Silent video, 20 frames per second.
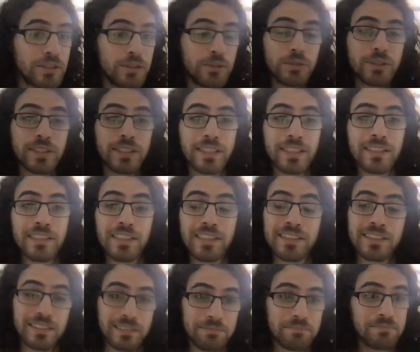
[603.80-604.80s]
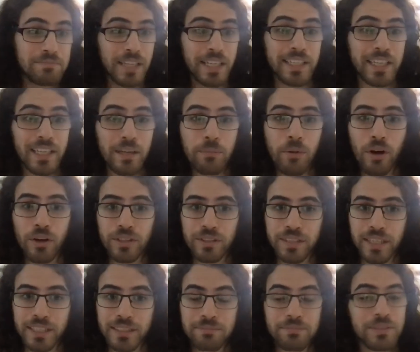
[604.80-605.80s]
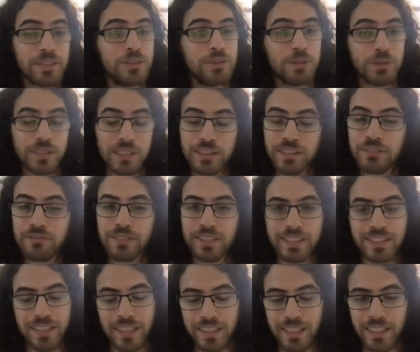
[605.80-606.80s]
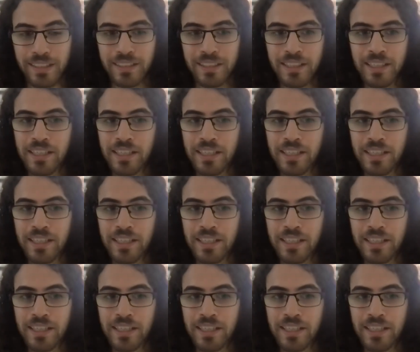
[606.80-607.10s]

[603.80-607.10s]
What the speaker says: you see it, it's again a bottleneck. You'll need to fix it again.